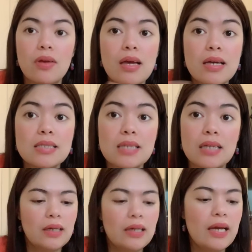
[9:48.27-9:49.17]
scent.
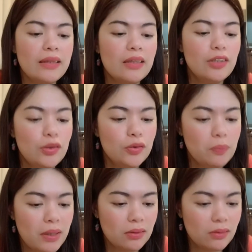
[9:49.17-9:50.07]
I like the cute
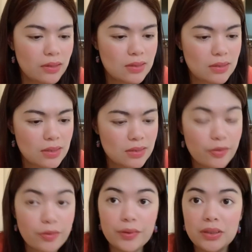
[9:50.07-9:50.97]
bottle. This is a
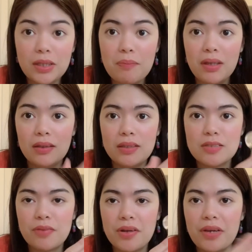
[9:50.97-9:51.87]
30 ml. It's
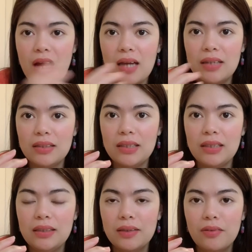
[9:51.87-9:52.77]
very
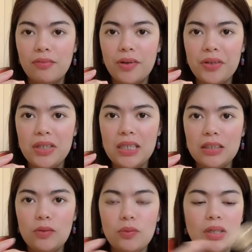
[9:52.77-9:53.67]
handy, very neat
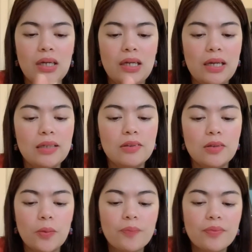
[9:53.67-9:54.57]
looking. I like it
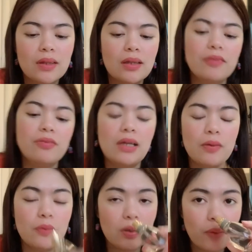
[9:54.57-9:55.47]
though. I
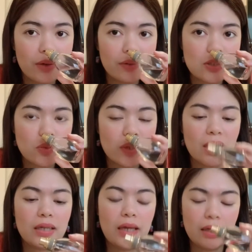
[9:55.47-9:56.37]
want to wear this one
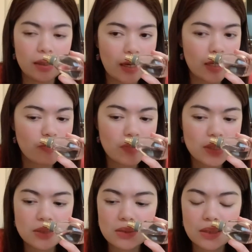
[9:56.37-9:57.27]
again. I kind of miss
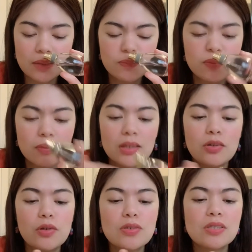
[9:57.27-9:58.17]
the scent.
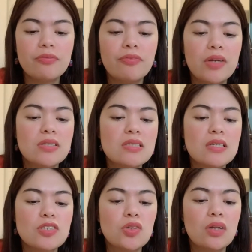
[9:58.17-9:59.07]
because Megan
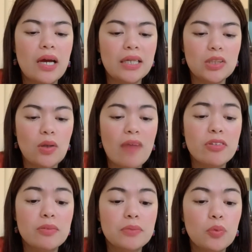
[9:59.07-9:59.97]
says fragrances you like it. you
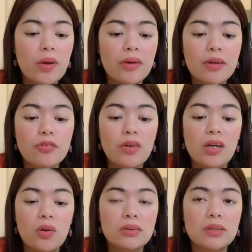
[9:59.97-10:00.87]
haven't been wearing for a
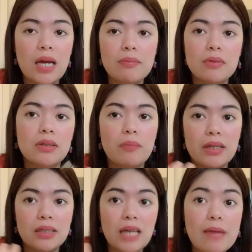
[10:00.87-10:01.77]
long time and by the
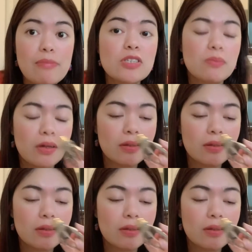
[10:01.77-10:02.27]
time you smell them